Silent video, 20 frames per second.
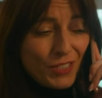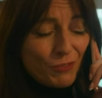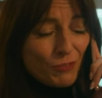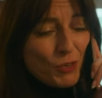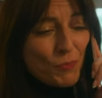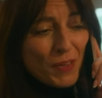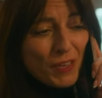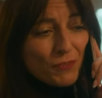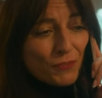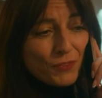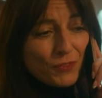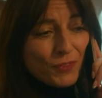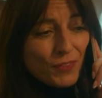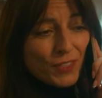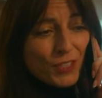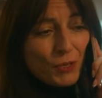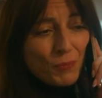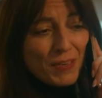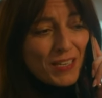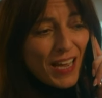Ruby, have
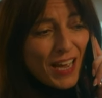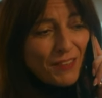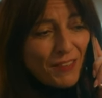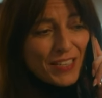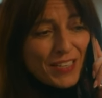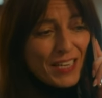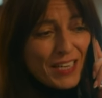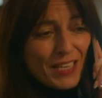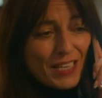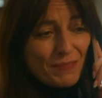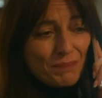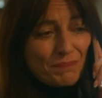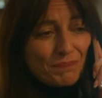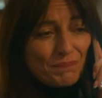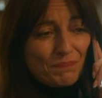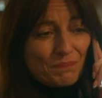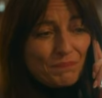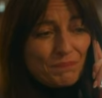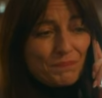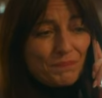you been having any
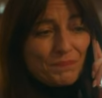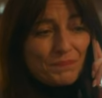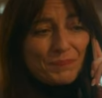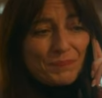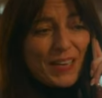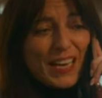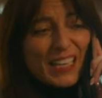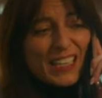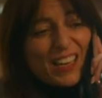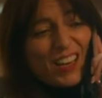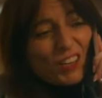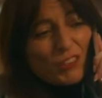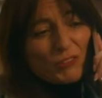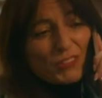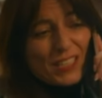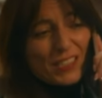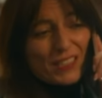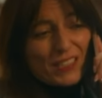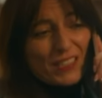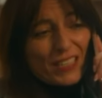bad luck
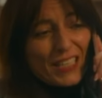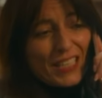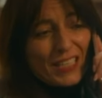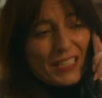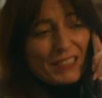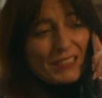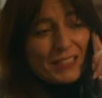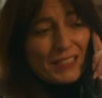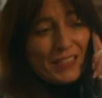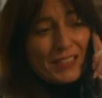recently?